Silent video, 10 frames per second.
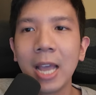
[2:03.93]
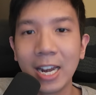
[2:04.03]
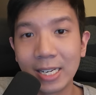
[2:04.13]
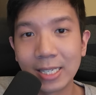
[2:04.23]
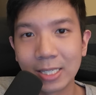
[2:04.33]

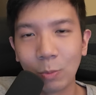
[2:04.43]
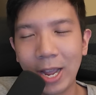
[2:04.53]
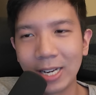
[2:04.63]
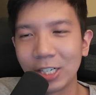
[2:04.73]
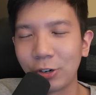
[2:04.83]
and this is
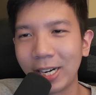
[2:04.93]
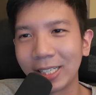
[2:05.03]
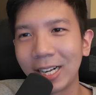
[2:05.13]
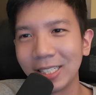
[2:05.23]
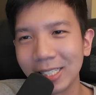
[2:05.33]
where the
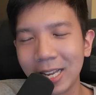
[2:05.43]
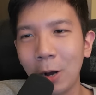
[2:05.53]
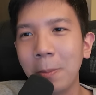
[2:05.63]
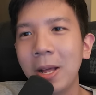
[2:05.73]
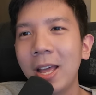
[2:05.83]
trend does
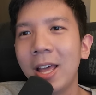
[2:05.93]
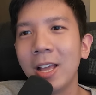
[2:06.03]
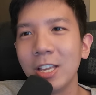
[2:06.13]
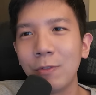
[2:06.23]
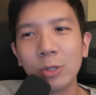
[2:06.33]
help,
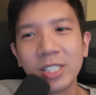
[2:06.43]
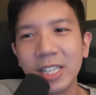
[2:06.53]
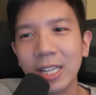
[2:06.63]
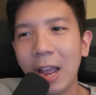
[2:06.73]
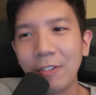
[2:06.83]
if you
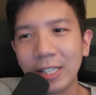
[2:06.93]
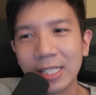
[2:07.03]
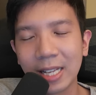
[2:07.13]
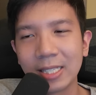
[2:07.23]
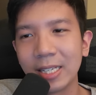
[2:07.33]
see
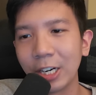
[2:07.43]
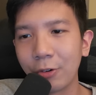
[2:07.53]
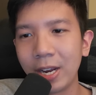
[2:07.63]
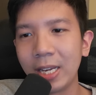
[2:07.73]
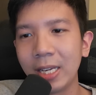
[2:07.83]
everything that is in
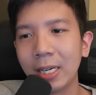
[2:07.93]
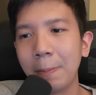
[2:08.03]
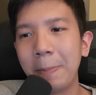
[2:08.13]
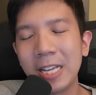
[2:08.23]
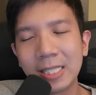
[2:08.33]
grey here,
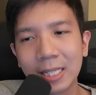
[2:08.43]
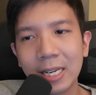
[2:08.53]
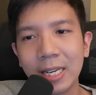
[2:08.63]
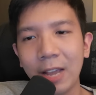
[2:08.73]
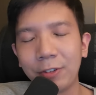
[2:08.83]

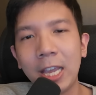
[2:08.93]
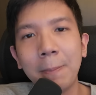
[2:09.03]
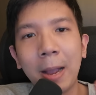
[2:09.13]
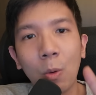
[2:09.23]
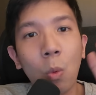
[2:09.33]
basically they have
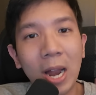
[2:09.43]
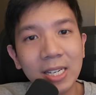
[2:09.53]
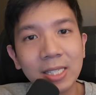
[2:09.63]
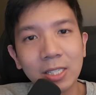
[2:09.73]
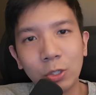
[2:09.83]
came back
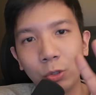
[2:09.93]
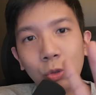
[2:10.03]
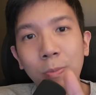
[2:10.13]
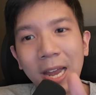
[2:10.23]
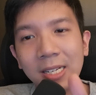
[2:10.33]
once, so
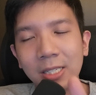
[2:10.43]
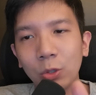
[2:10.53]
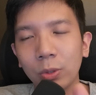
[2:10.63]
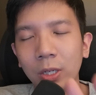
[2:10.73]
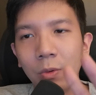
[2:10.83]
2 banners in
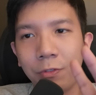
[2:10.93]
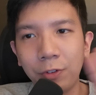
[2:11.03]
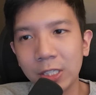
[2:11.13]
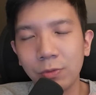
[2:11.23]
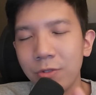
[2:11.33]
total.
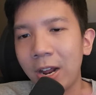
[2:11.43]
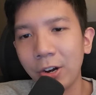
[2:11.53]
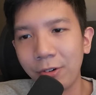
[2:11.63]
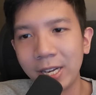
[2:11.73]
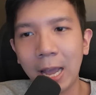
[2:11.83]
First rerun
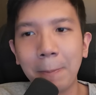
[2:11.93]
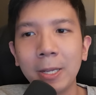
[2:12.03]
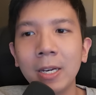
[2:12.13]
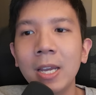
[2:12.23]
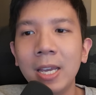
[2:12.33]
already
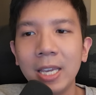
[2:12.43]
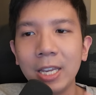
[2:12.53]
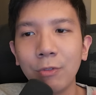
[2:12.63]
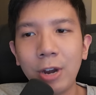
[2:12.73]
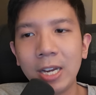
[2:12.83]
happened.
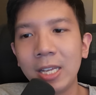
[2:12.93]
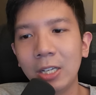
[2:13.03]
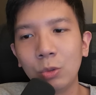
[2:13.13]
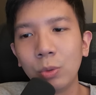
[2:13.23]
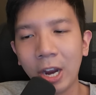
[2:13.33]
In red
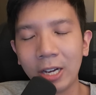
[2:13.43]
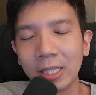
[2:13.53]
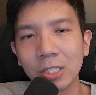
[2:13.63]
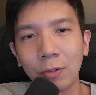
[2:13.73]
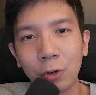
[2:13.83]
here, 2
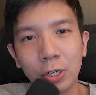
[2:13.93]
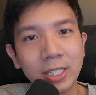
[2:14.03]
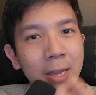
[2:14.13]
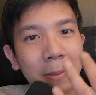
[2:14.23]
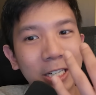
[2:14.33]
characters of course
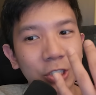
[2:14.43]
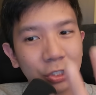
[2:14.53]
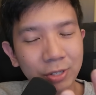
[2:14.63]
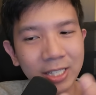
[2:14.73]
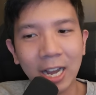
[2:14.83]
came back
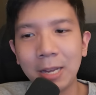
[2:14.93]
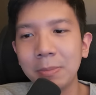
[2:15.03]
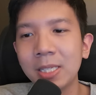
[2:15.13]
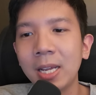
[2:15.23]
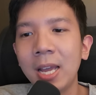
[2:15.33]
3
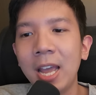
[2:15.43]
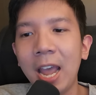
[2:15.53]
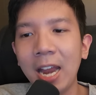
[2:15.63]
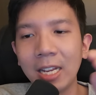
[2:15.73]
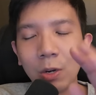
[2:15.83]
times,
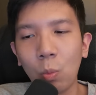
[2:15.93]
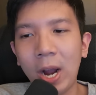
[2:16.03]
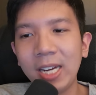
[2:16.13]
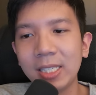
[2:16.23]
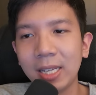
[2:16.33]
and in
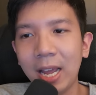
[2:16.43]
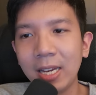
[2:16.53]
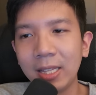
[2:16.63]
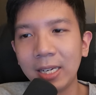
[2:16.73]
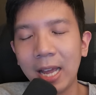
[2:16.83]
white,
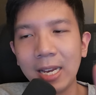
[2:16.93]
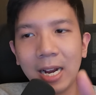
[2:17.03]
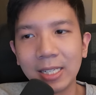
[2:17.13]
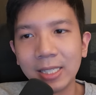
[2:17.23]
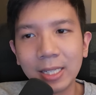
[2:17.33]
anything that
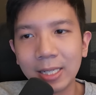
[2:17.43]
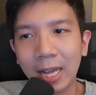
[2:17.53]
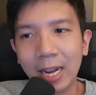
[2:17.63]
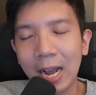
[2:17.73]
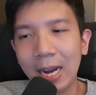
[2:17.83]
I didn't
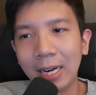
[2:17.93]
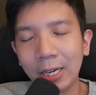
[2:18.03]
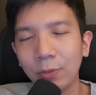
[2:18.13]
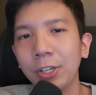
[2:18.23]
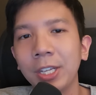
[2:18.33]

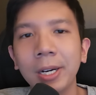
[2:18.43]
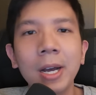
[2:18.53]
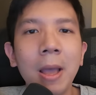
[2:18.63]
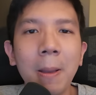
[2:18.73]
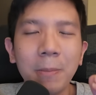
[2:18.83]
highlight over here
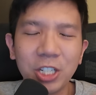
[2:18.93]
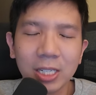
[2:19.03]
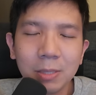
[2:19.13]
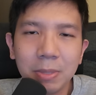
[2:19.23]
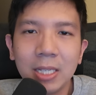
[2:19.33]

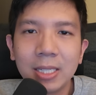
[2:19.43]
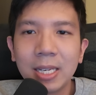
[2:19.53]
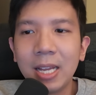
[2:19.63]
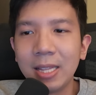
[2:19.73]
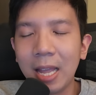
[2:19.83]
just
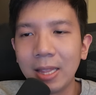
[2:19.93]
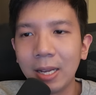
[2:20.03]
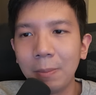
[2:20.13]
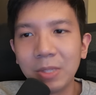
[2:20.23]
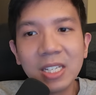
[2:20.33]
means that
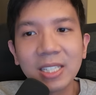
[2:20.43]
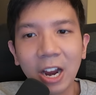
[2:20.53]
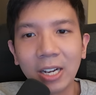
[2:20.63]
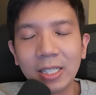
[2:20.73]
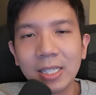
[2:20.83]
these
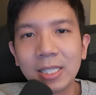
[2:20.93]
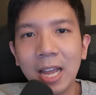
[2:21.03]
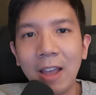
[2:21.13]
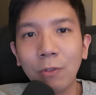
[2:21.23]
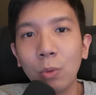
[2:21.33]
characters
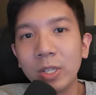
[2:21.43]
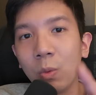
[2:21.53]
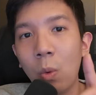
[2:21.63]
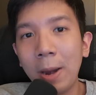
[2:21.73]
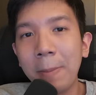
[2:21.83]
have
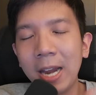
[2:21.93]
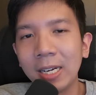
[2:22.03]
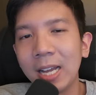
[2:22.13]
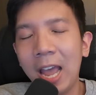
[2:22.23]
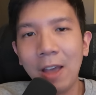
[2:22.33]
only 1
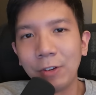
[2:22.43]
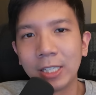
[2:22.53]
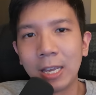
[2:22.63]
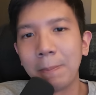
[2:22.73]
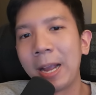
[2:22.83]
banner,
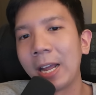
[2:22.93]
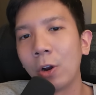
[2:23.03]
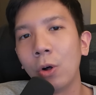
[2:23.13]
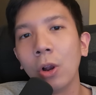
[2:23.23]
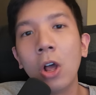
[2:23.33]
haven't came back
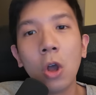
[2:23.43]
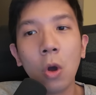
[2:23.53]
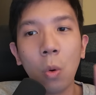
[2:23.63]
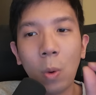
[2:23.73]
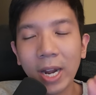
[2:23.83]
at all.
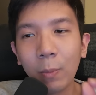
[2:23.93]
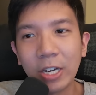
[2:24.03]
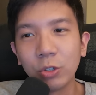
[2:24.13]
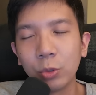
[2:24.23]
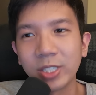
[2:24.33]
What I
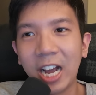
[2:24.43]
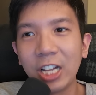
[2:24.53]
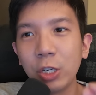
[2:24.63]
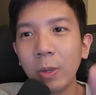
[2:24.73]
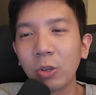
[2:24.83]
went to do is I
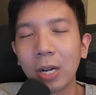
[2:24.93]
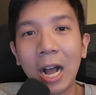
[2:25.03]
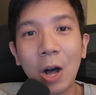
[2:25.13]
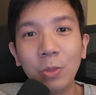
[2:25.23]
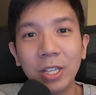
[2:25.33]
actually went to
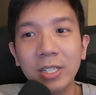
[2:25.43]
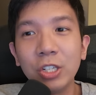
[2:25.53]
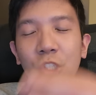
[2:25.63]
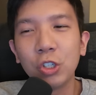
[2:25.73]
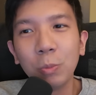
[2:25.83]
count the
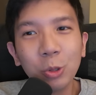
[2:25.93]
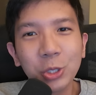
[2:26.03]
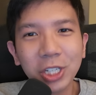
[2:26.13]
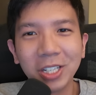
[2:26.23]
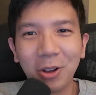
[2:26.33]

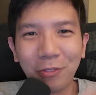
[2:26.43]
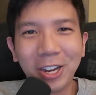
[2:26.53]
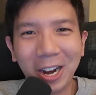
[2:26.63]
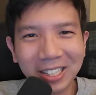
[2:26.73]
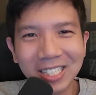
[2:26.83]
distribution of
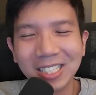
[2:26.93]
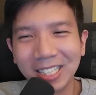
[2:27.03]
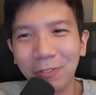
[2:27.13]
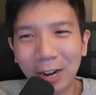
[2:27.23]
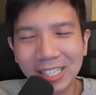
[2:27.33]
characters,
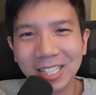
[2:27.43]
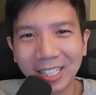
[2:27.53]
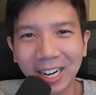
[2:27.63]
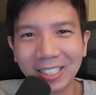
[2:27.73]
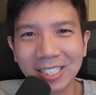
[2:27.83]
5-star
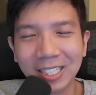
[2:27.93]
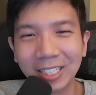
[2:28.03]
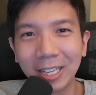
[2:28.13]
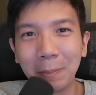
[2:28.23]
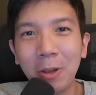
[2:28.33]
characters in the
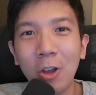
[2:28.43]
game,